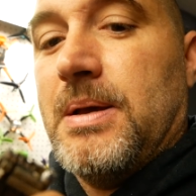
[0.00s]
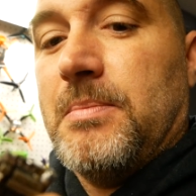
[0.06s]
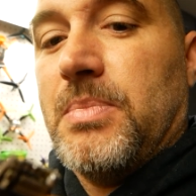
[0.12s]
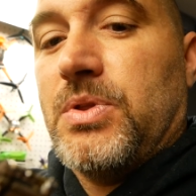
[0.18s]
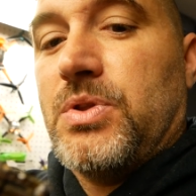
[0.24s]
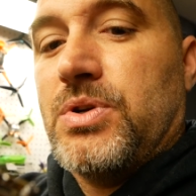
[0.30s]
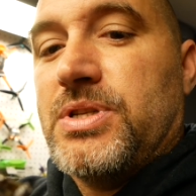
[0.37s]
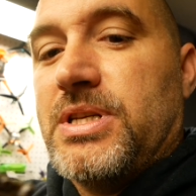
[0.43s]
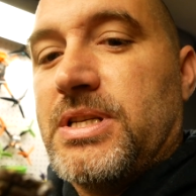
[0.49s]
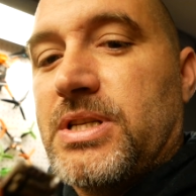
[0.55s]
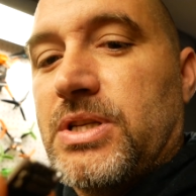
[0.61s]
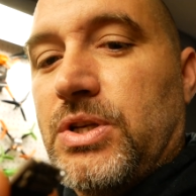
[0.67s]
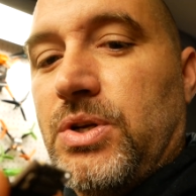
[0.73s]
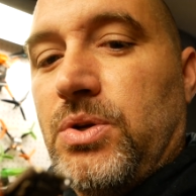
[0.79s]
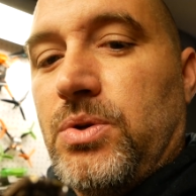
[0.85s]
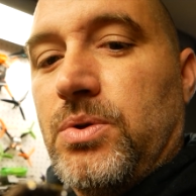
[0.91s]
But there's this
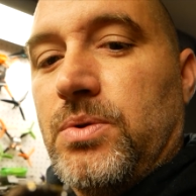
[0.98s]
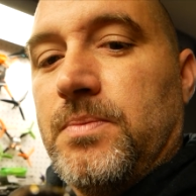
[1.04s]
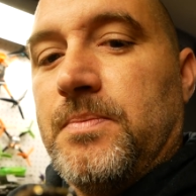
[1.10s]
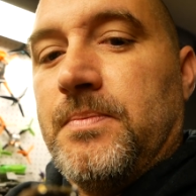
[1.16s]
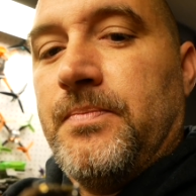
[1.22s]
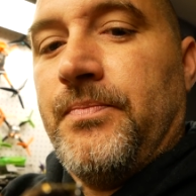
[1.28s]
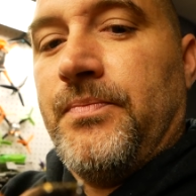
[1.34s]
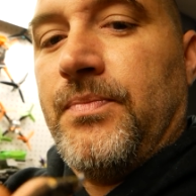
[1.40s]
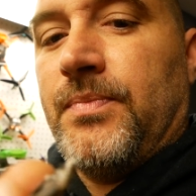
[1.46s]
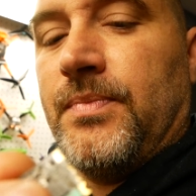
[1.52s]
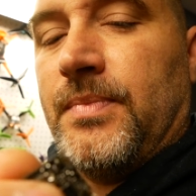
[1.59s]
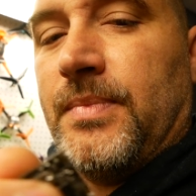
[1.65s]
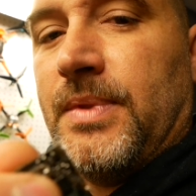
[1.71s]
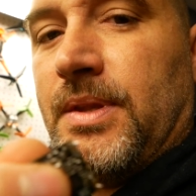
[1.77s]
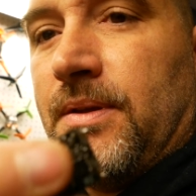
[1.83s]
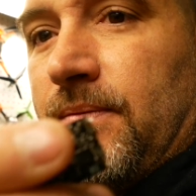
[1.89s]
little
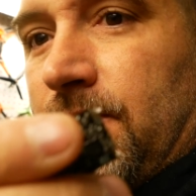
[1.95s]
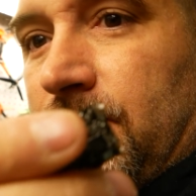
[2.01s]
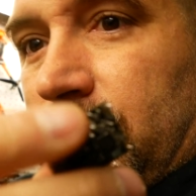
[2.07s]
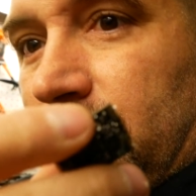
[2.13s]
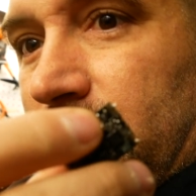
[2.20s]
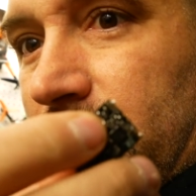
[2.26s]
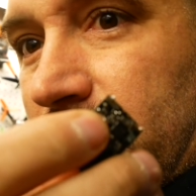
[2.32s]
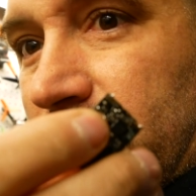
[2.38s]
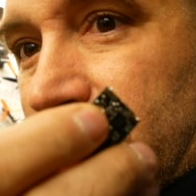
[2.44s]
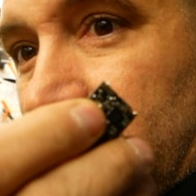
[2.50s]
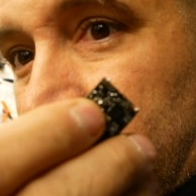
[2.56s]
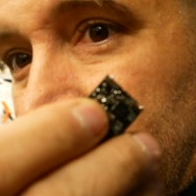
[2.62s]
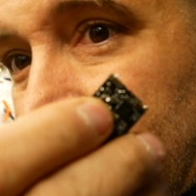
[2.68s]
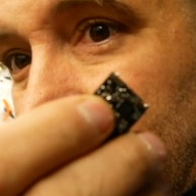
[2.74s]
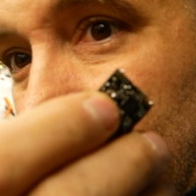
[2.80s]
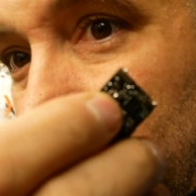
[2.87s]
something